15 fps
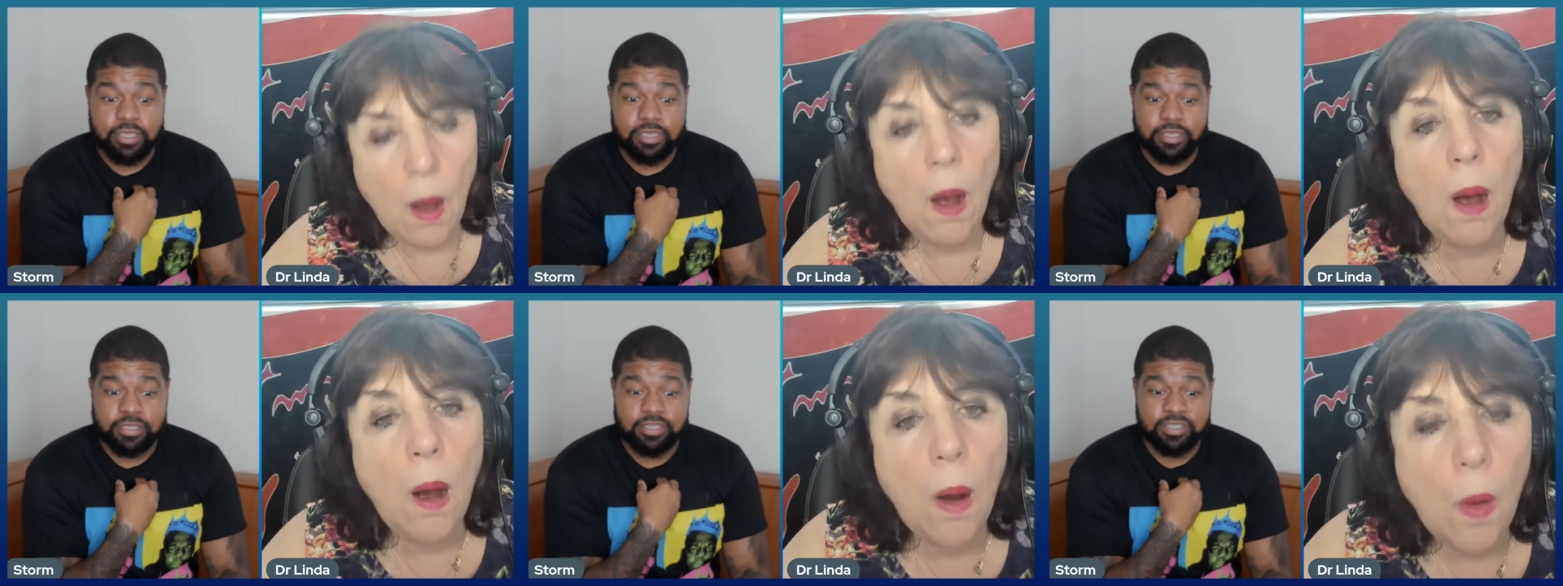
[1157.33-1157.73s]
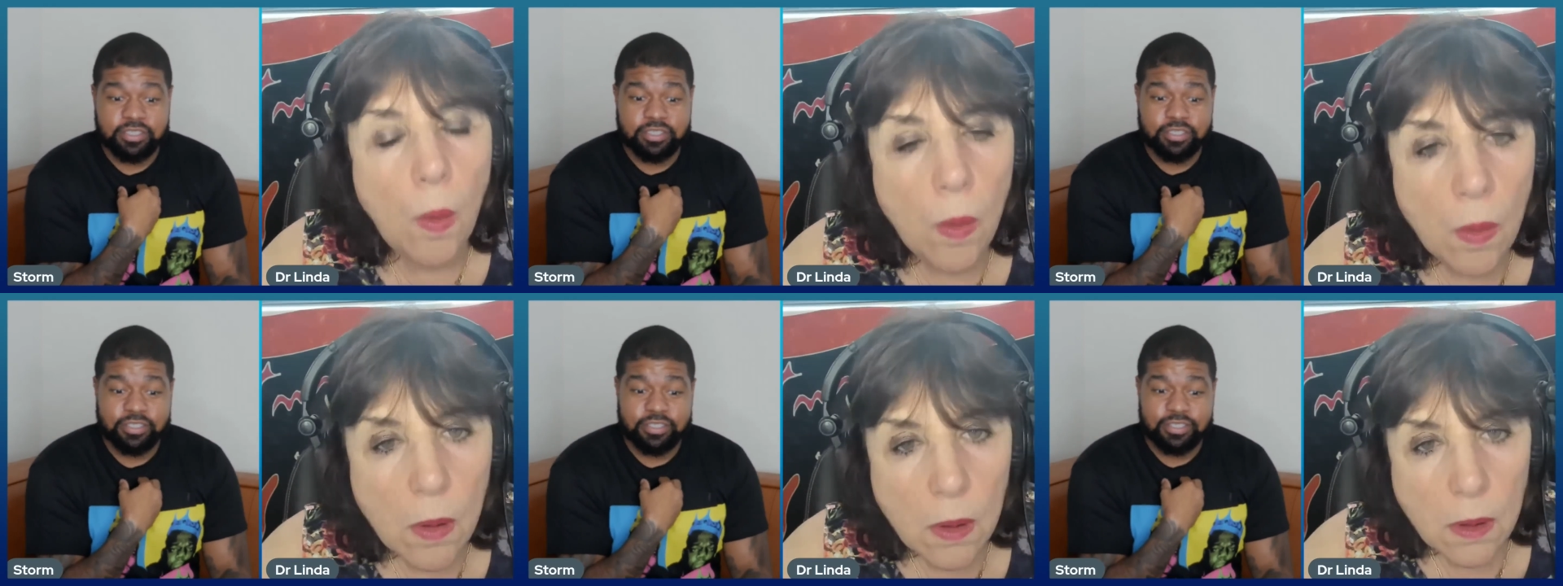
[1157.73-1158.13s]

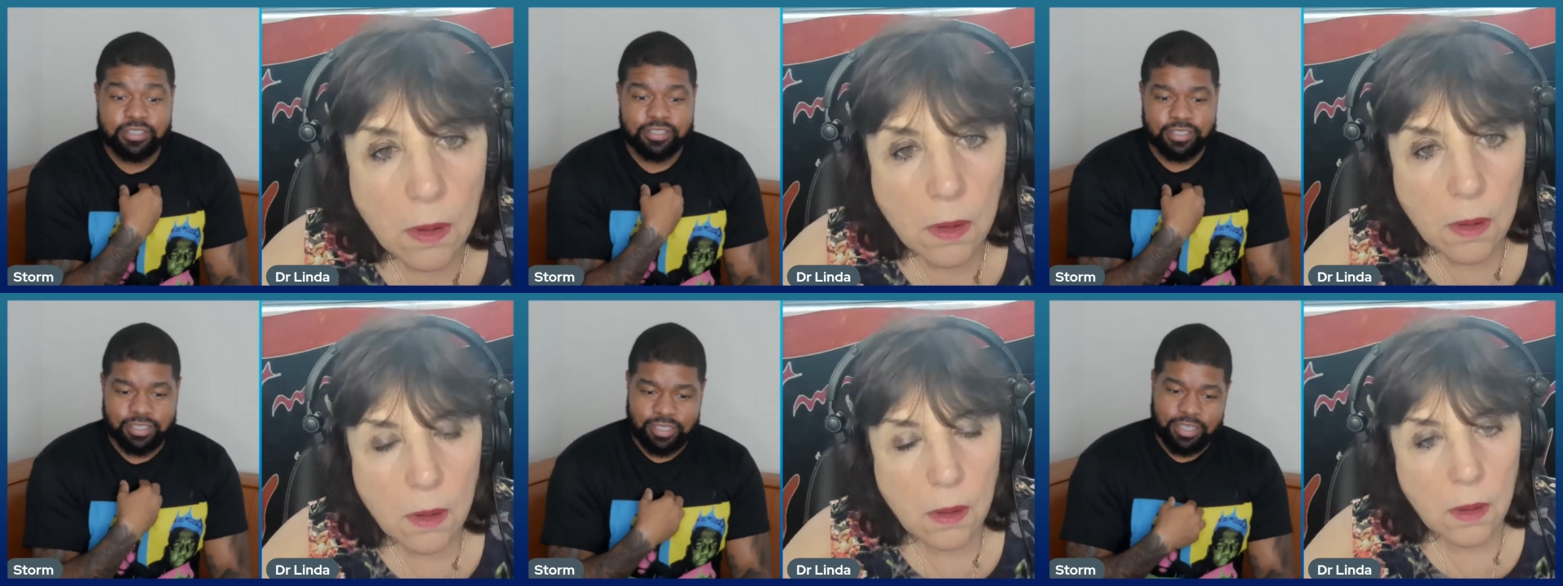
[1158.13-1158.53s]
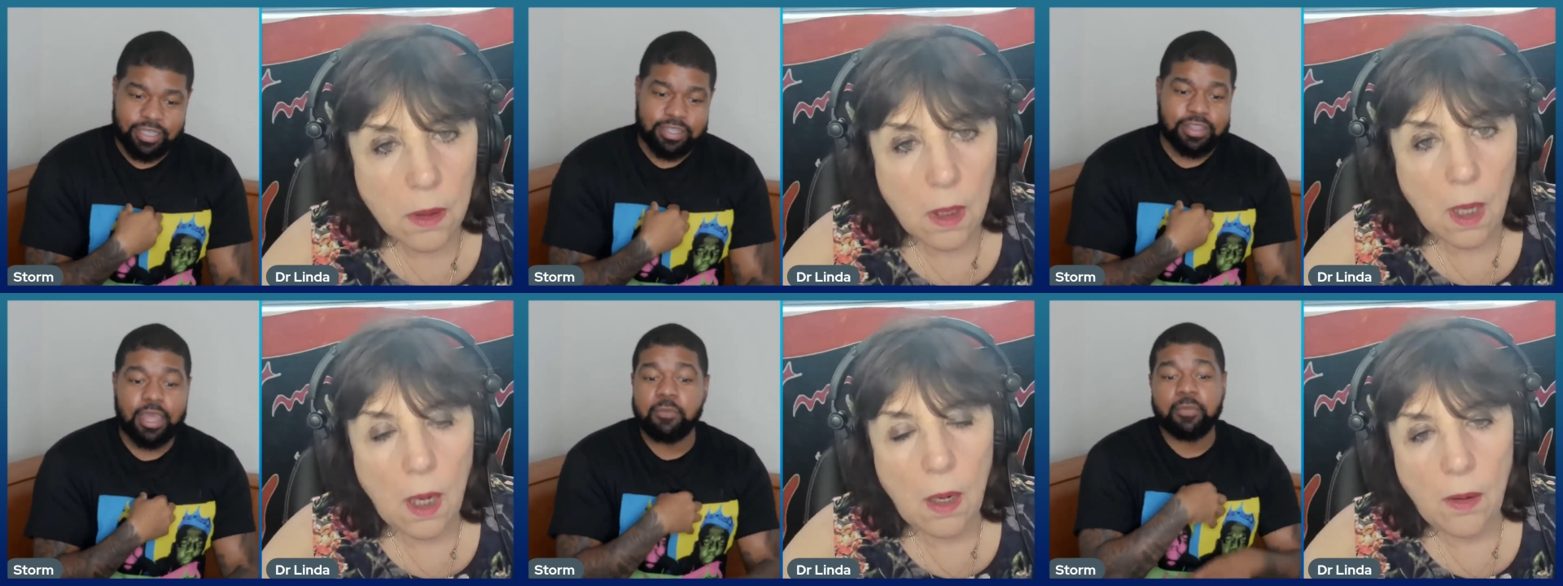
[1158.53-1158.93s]
Speaker 1: Oh.
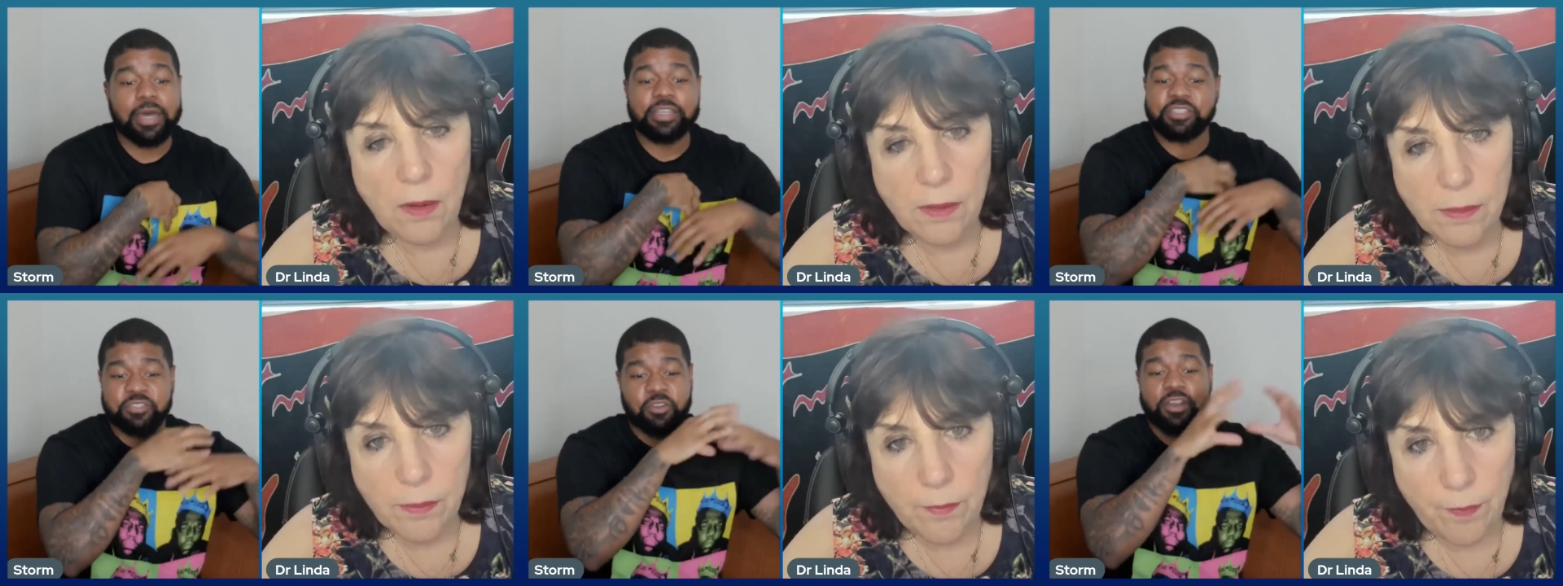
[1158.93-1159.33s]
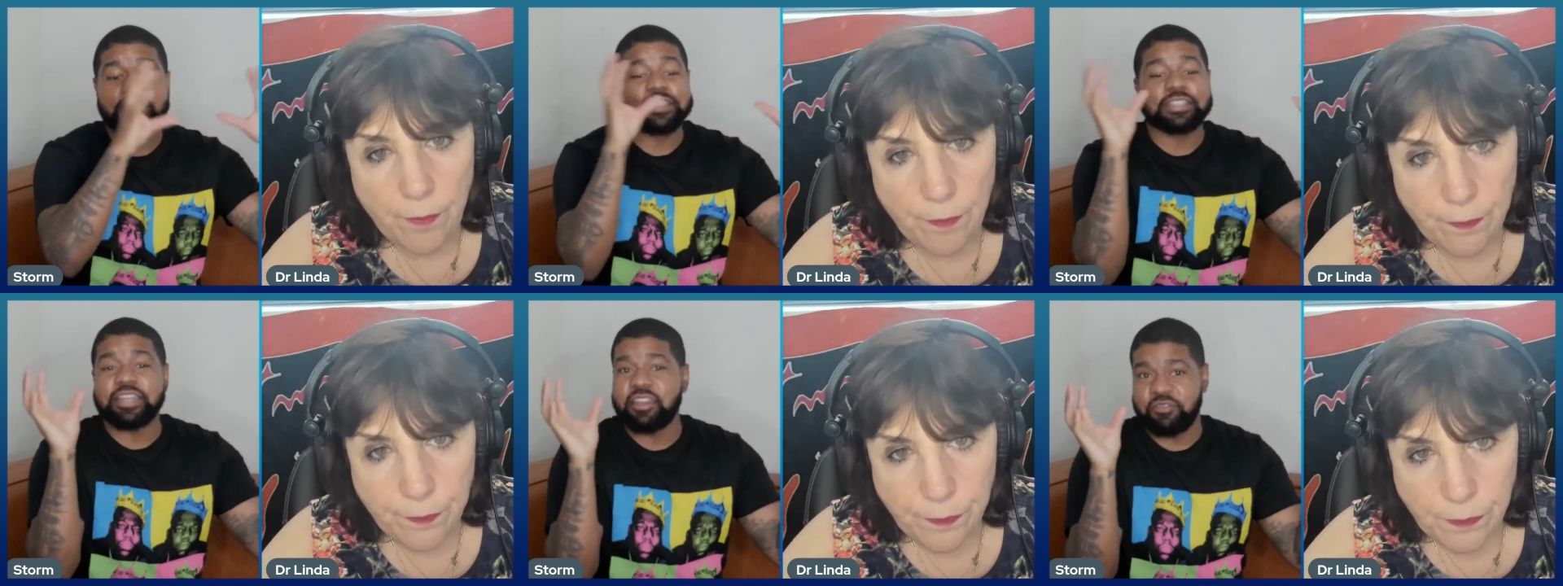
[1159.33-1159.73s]
That oh. my star is
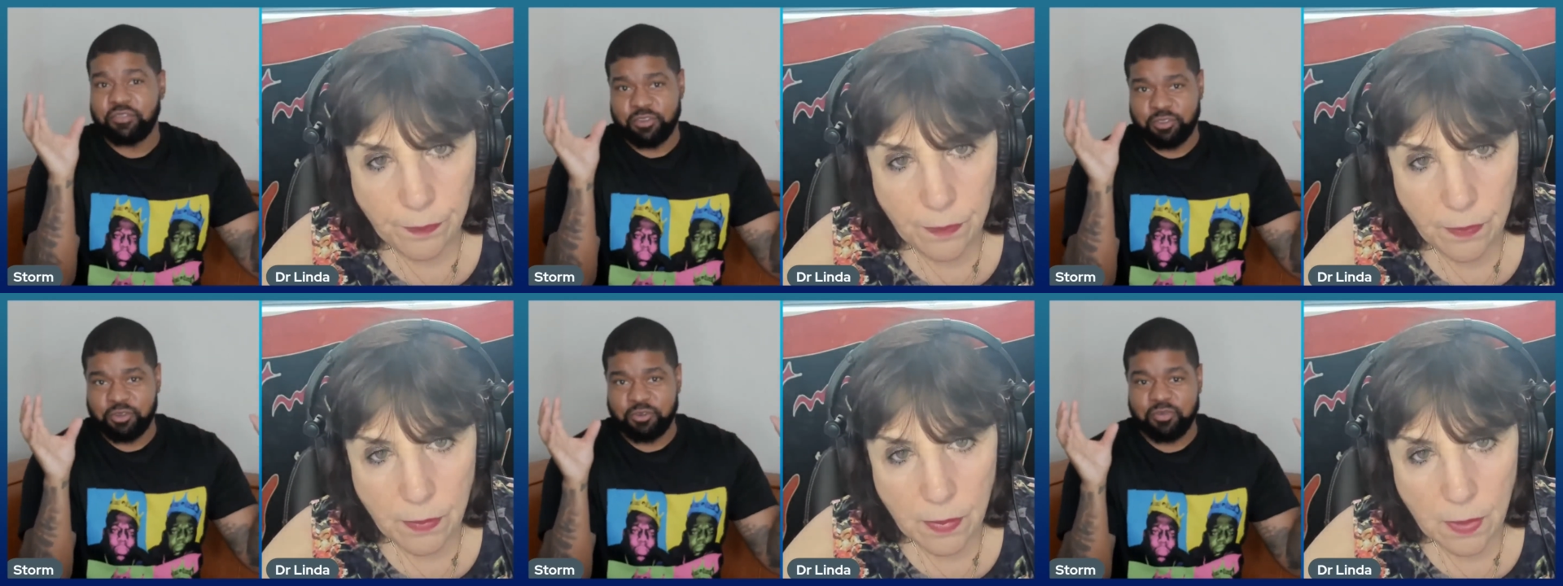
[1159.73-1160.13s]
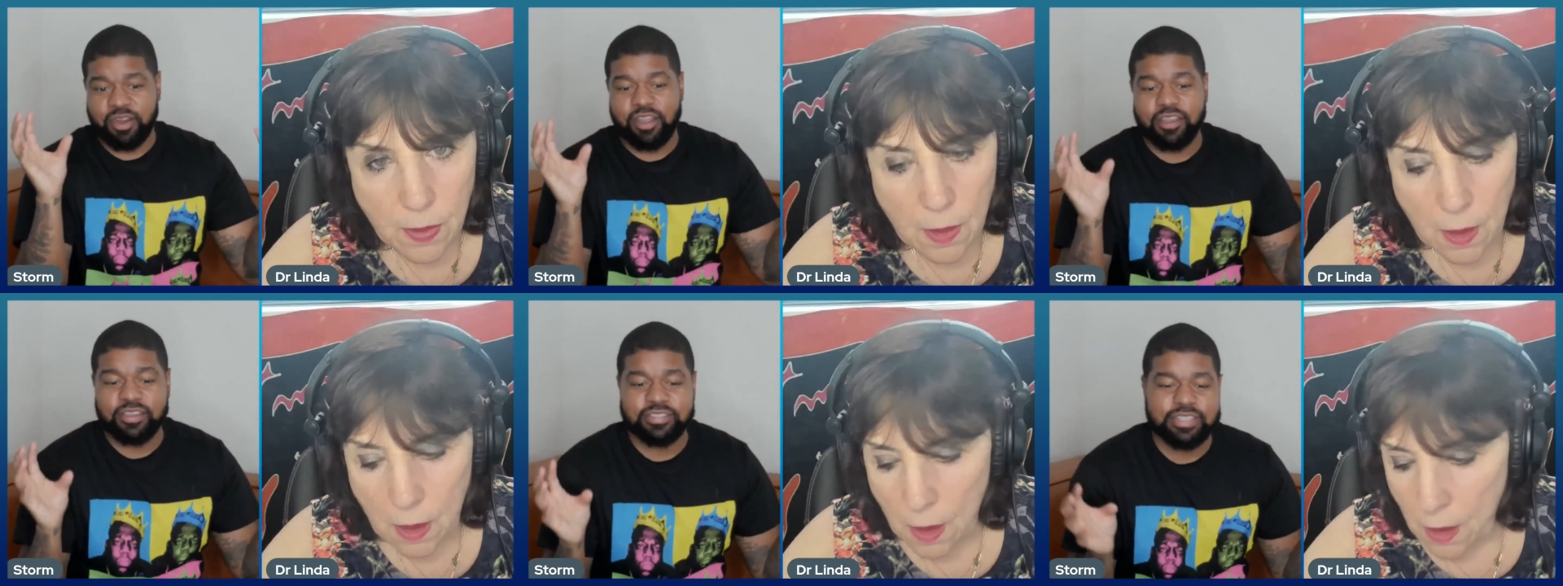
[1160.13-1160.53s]
never going to
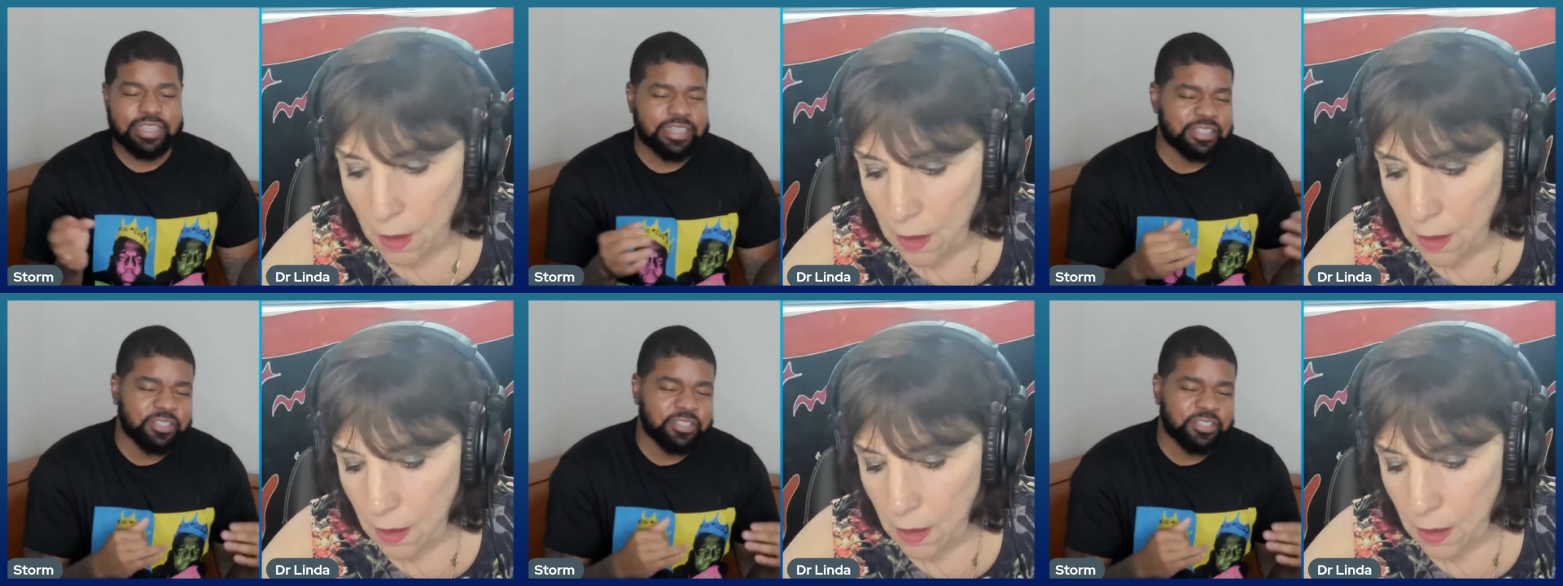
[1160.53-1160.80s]
rise. That it's